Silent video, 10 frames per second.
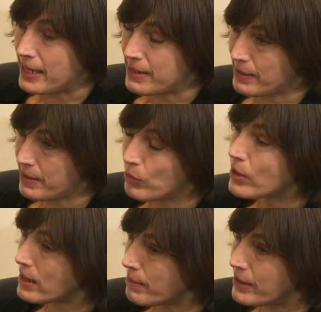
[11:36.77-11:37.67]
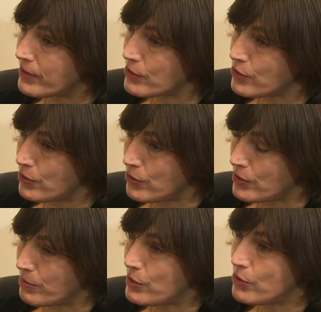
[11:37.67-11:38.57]
Is it, what other metrics do you use?
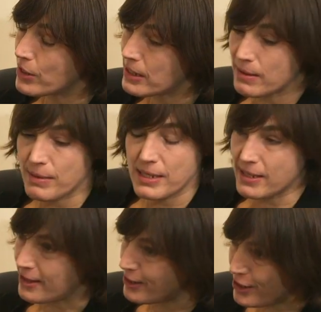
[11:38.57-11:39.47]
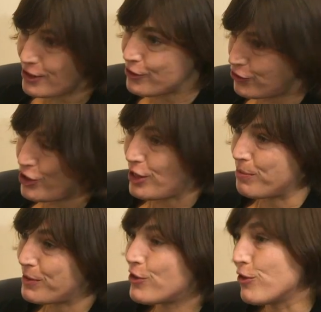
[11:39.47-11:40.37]
And when you look at something and say, this is
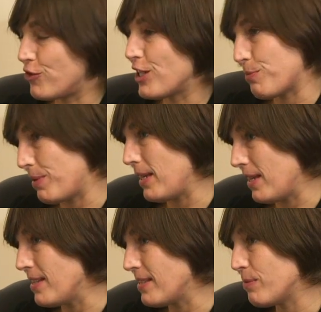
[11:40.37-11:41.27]
cheap, it's not just PE, is it?